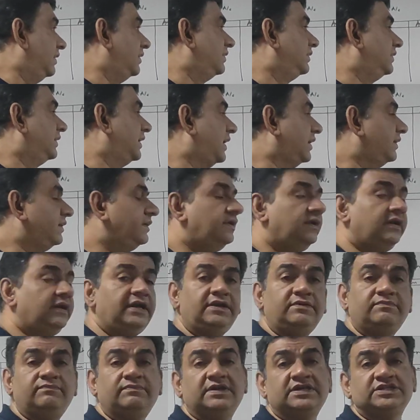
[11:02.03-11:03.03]

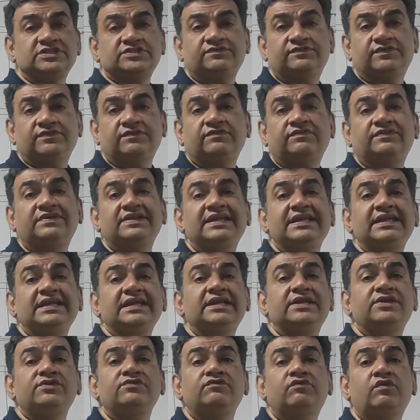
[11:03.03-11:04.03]
100 plus 50,
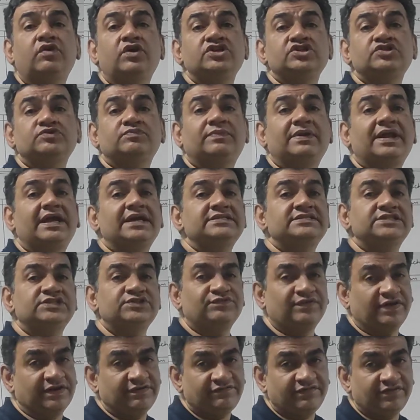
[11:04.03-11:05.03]
invoice price is
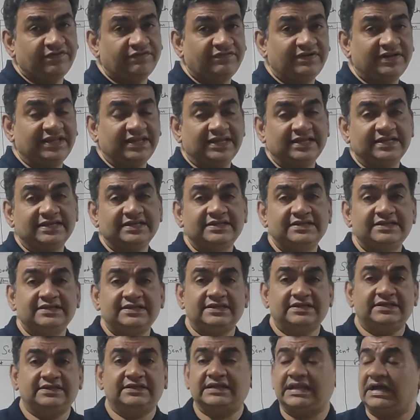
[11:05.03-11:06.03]
150.
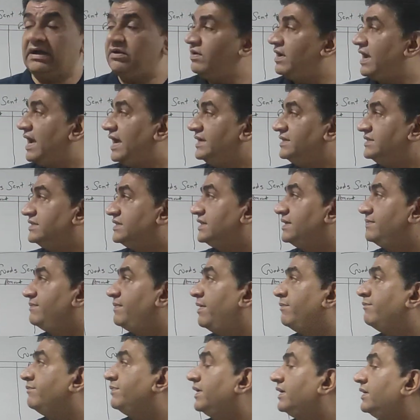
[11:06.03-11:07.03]
Now guys,
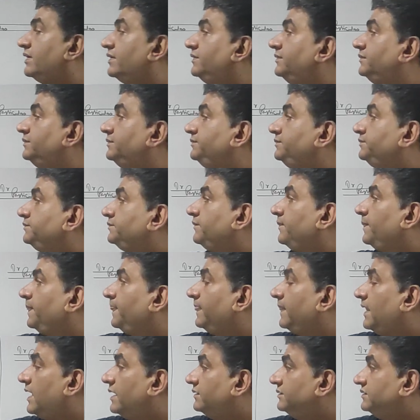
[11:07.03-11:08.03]
remember,
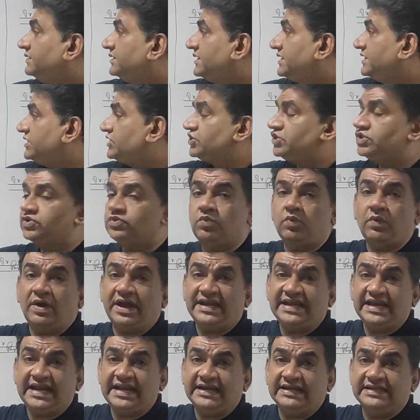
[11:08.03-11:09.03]
this
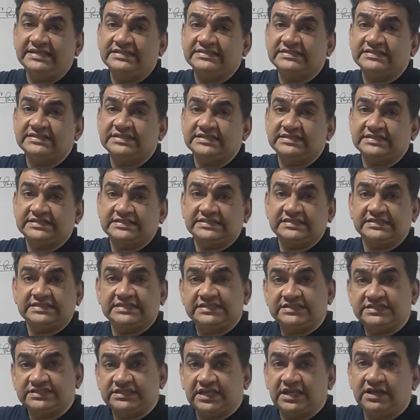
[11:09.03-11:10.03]
186
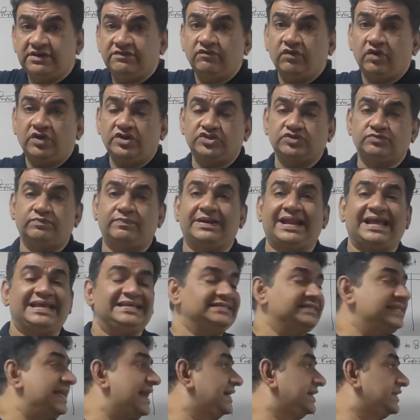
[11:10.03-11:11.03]
is invoice
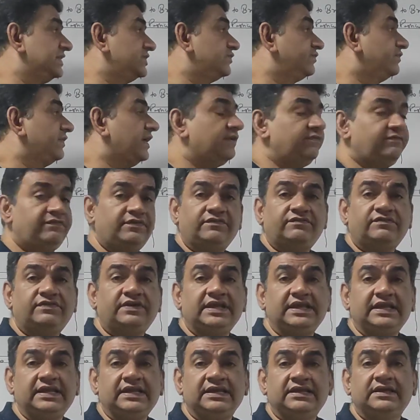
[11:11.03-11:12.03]
price, that is
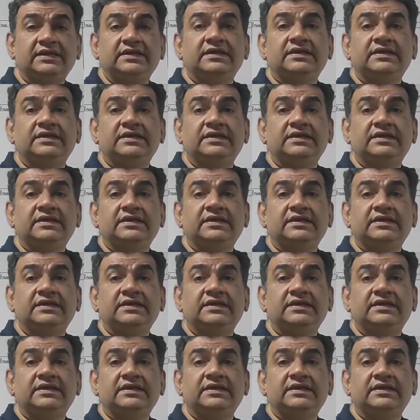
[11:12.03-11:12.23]
150.